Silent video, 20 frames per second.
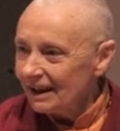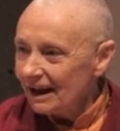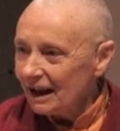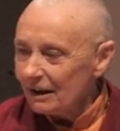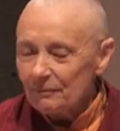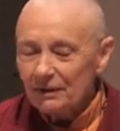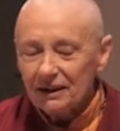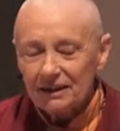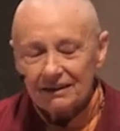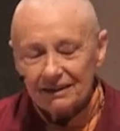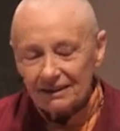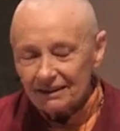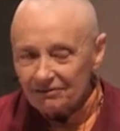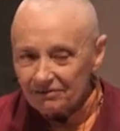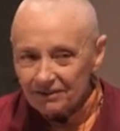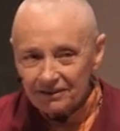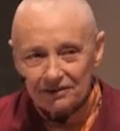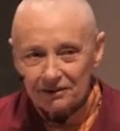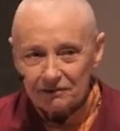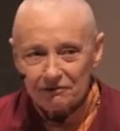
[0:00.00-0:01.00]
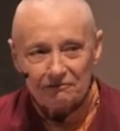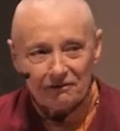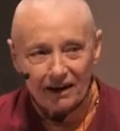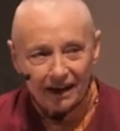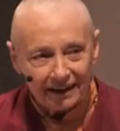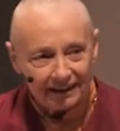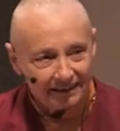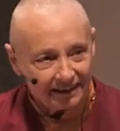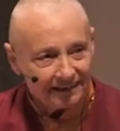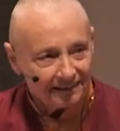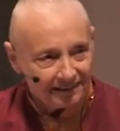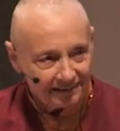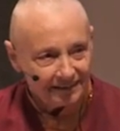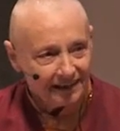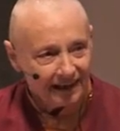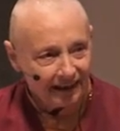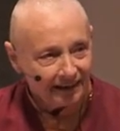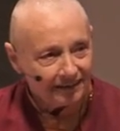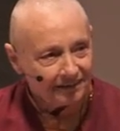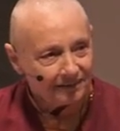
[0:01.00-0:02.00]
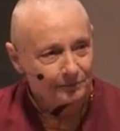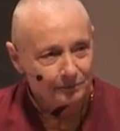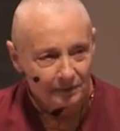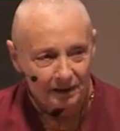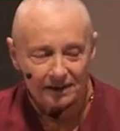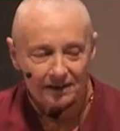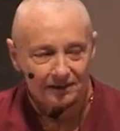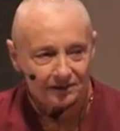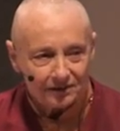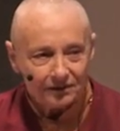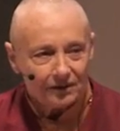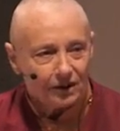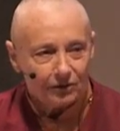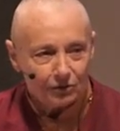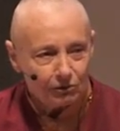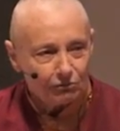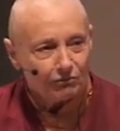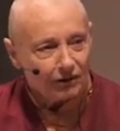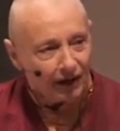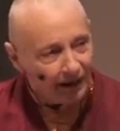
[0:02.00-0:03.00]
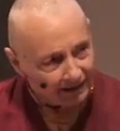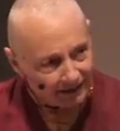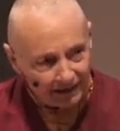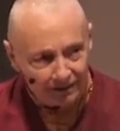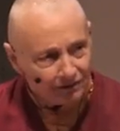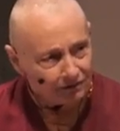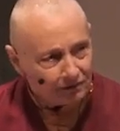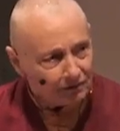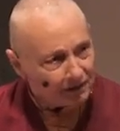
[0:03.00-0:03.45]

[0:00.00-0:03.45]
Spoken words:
I mean, if it's all right, that's nice, and when it's not all right, that's